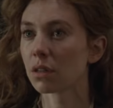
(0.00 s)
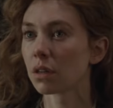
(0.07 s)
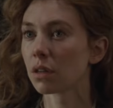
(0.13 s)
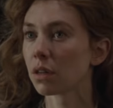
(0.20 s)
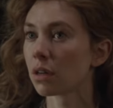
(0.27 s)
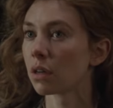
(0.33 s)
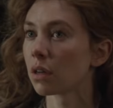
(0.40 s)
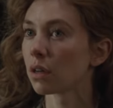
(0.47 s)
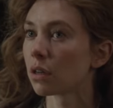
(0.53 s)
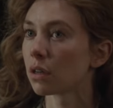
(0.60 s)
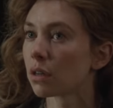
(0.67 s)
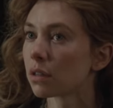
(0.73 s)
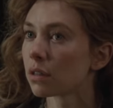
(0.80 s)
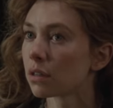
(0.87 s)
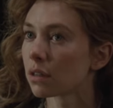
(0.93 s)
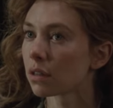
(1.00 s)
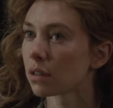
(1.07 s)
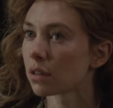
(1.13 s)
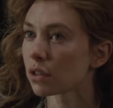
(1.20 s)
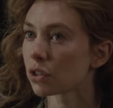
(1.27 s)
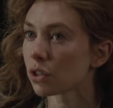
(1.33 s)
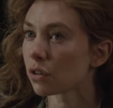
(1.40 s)
courage and love.
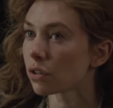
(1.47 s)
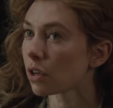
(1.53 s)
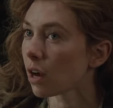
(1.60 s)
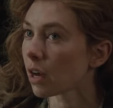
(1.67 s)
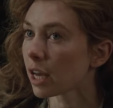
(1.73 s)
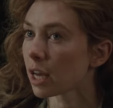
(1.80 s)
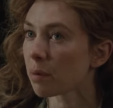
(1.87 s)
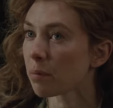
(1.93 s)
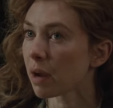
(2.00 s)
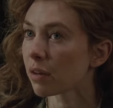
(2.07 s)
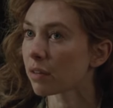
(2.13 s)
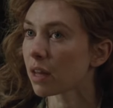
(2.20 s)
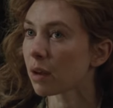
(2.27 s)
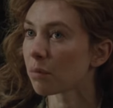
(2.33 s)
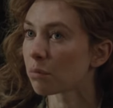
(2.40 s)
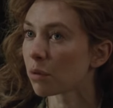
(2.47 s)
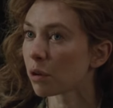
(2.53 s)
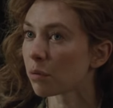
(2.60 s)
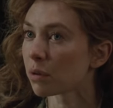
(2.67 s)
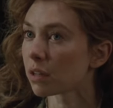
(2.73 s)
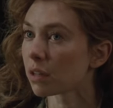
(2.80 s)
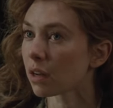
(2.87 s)
You're talking about that
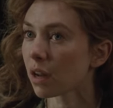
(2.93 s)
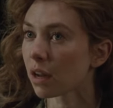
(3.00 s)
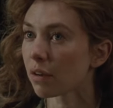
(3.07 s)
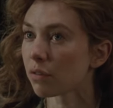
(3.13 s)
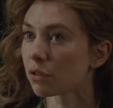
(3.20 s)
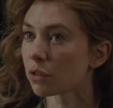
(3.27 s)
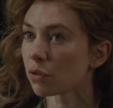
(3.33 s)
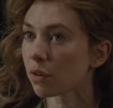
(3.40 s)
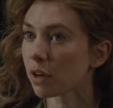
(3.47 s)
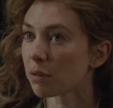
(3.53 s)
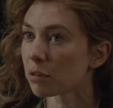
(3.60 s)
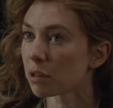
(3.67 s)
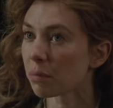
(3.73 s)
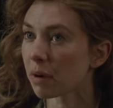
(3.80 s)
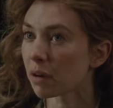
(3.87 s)
moment that I have dreamed